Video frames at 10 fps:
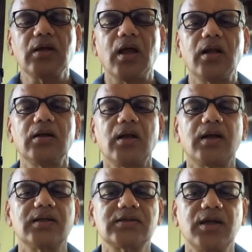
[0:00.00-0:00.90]
and
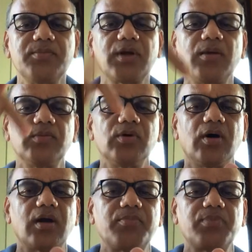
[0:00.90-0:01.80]
at the same time you
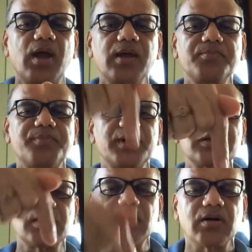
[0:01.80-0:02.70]
are applying
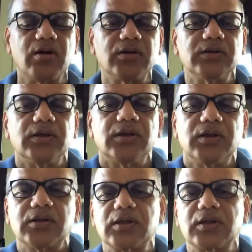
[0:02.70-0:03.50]
pressure on the